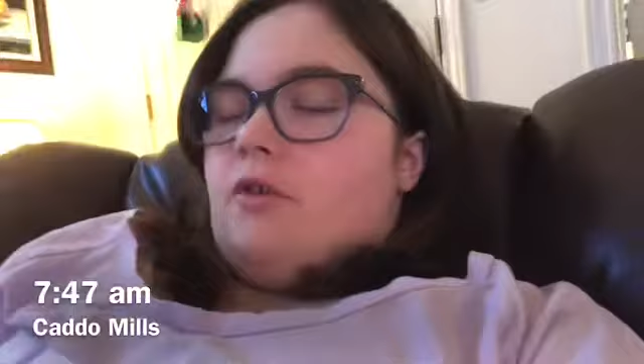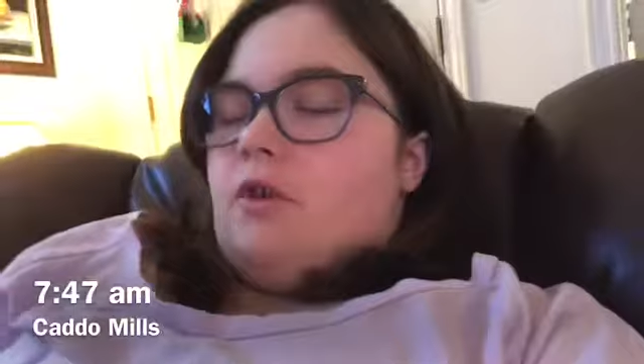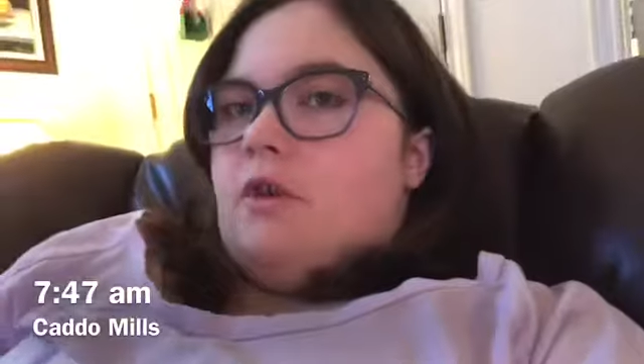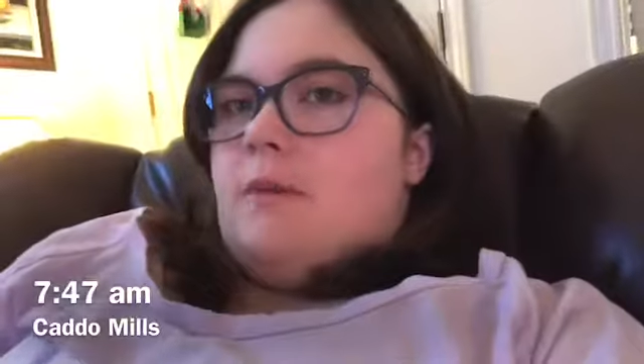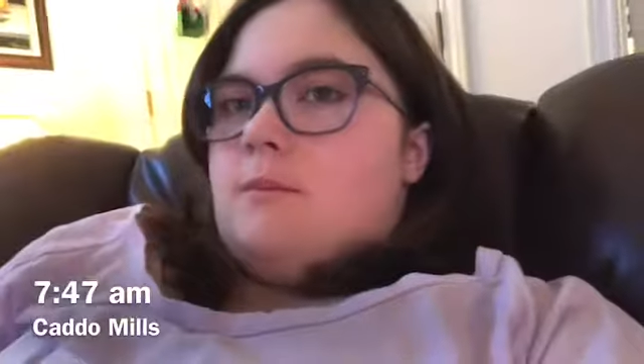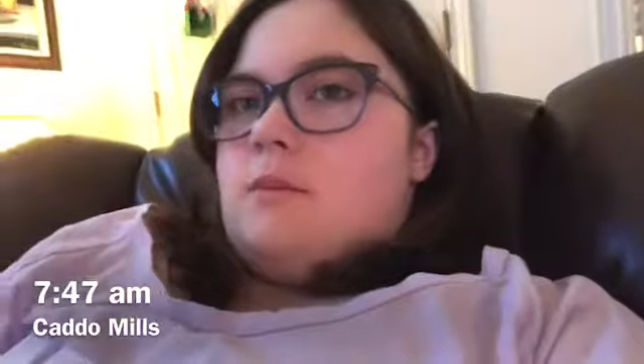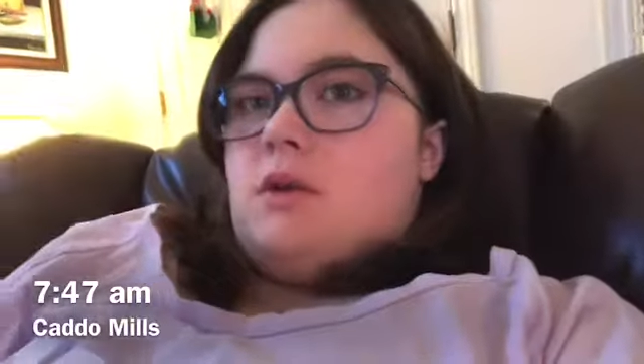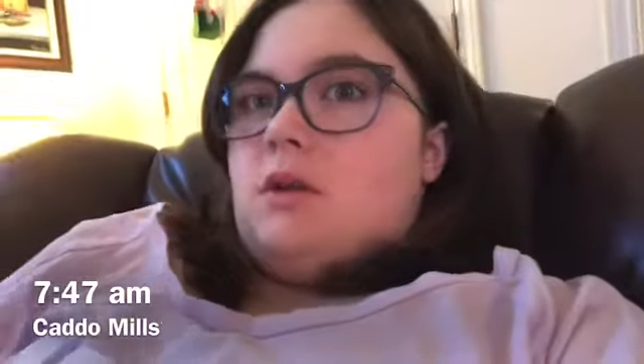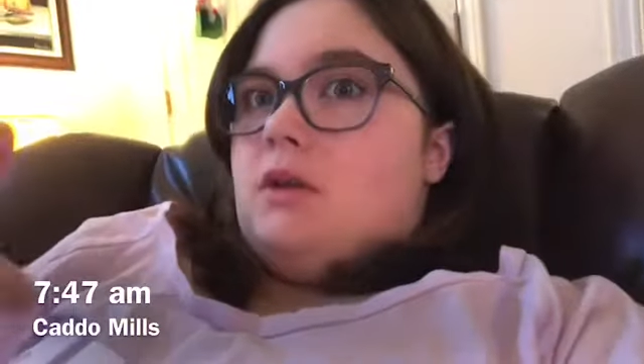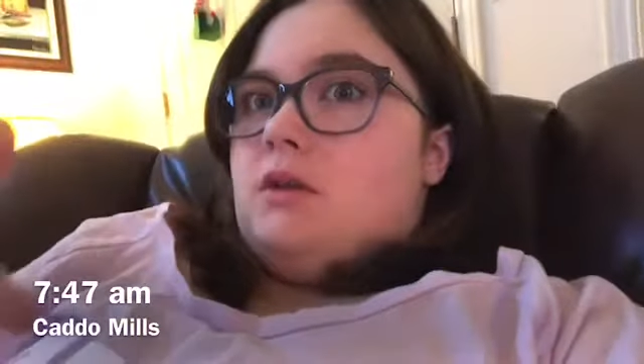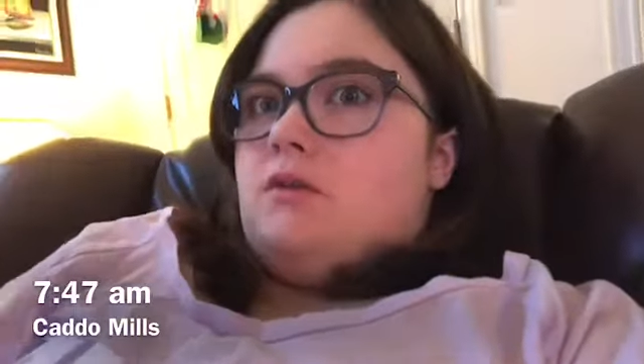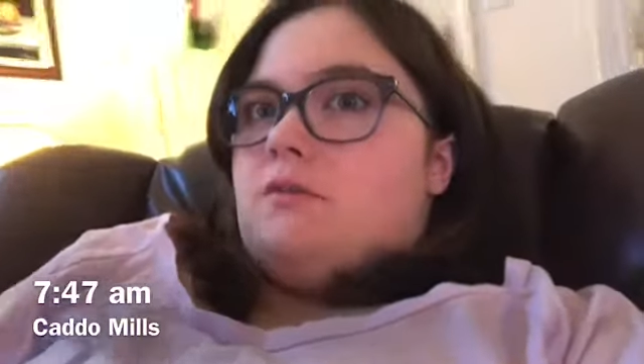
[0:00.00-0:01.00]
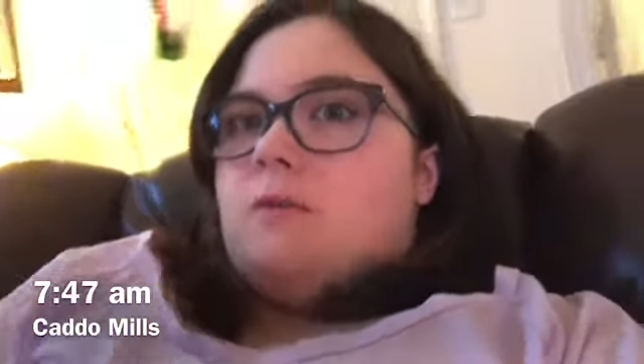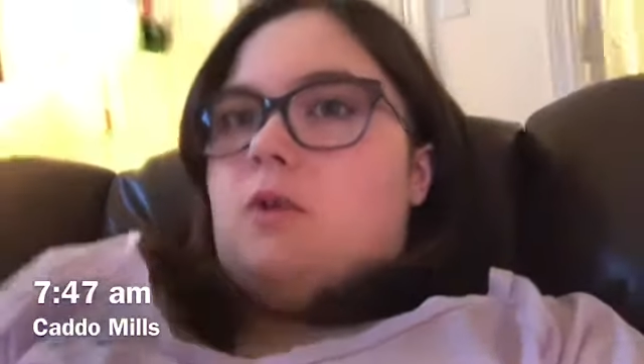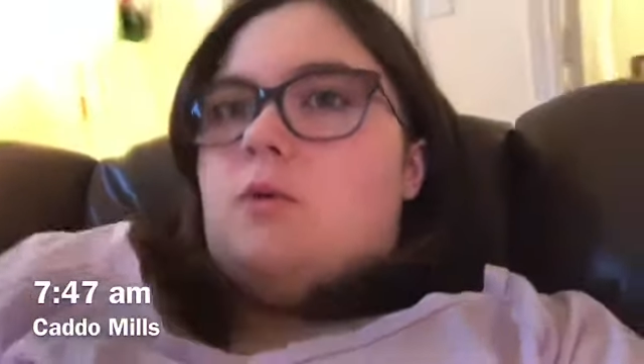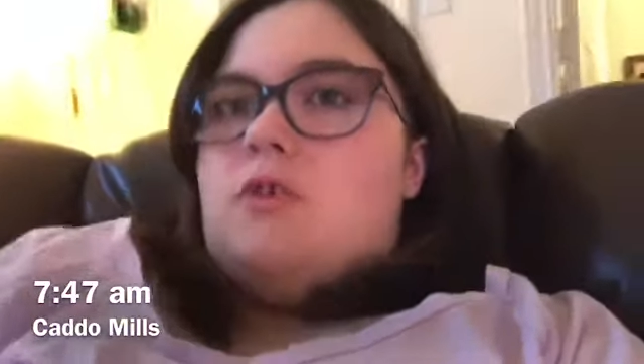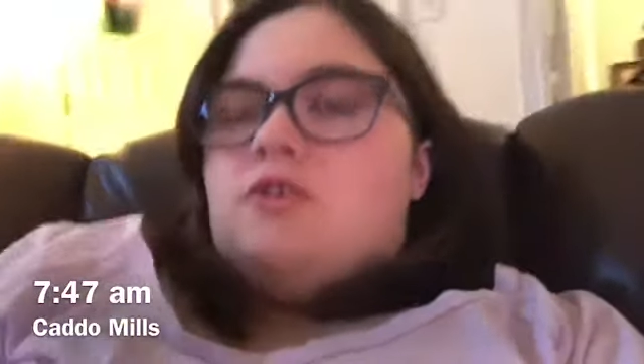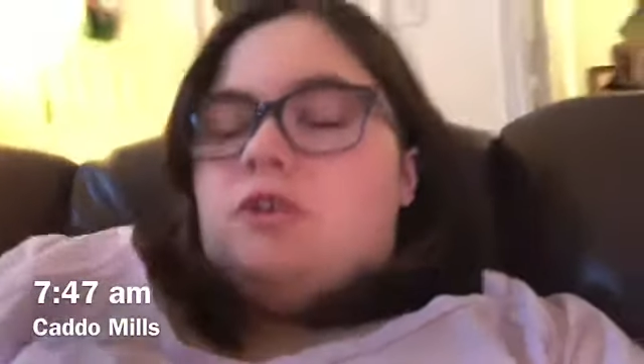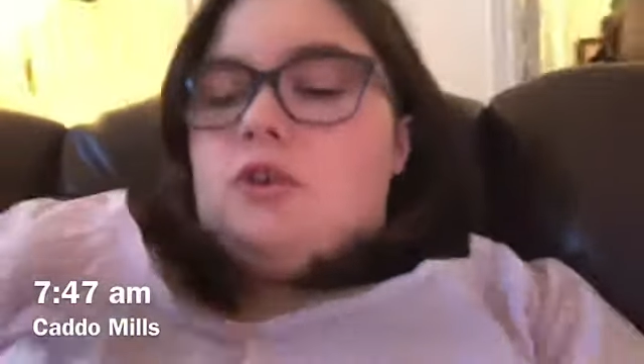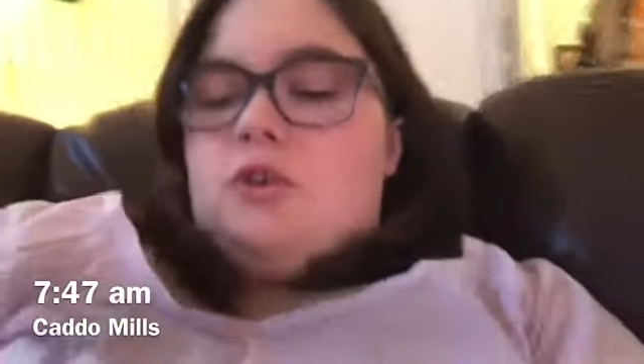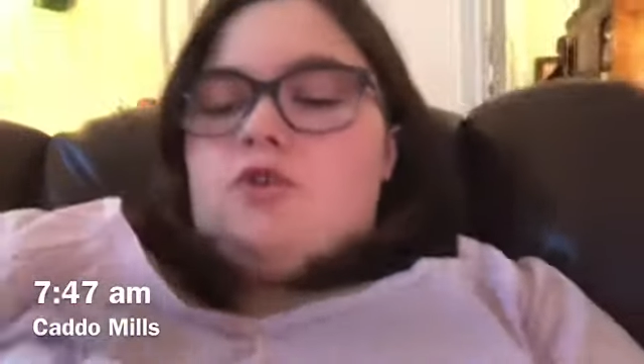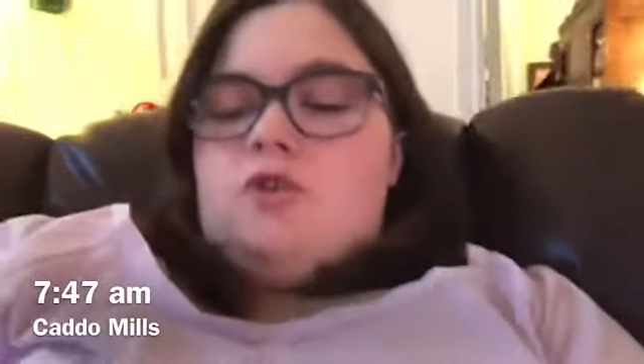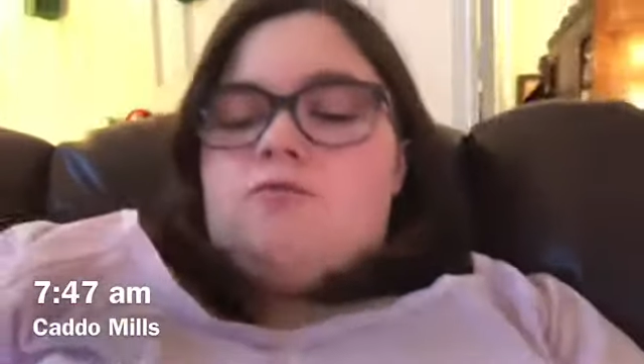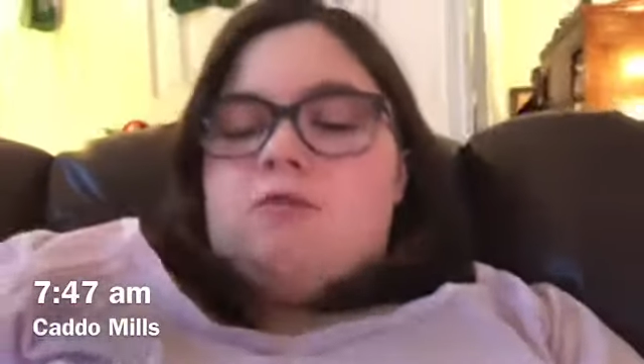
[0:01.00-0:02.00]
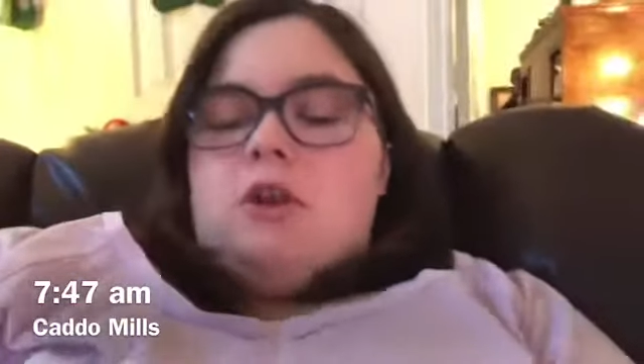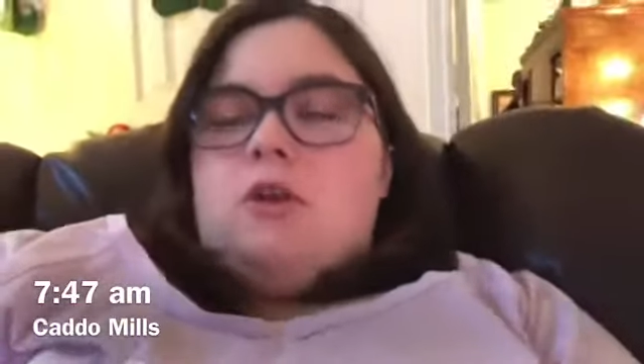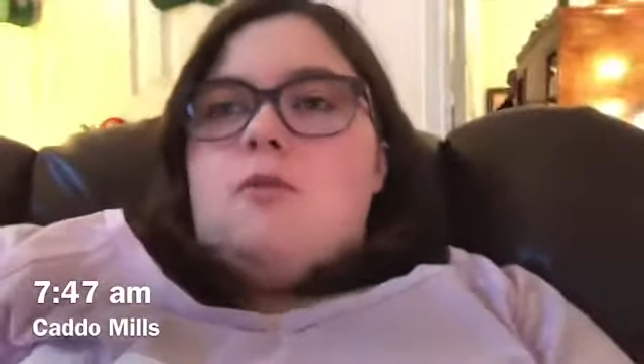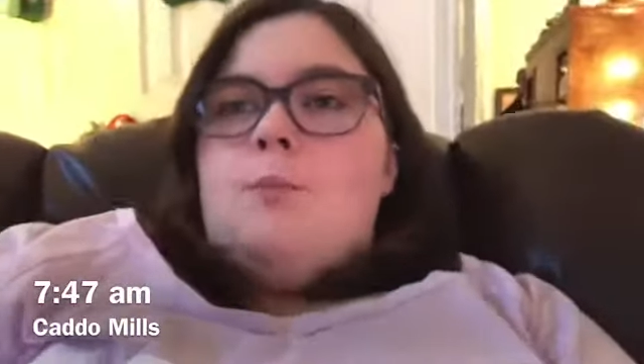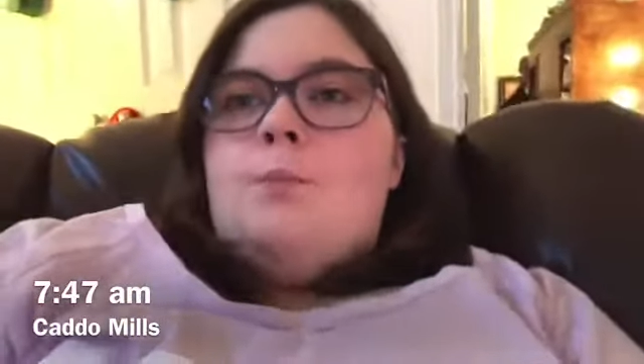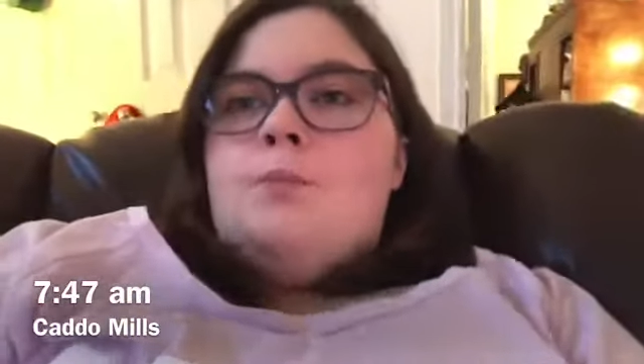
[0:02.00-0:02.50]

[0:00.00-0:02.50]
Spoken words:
him, but he's over there watching a YouTube video.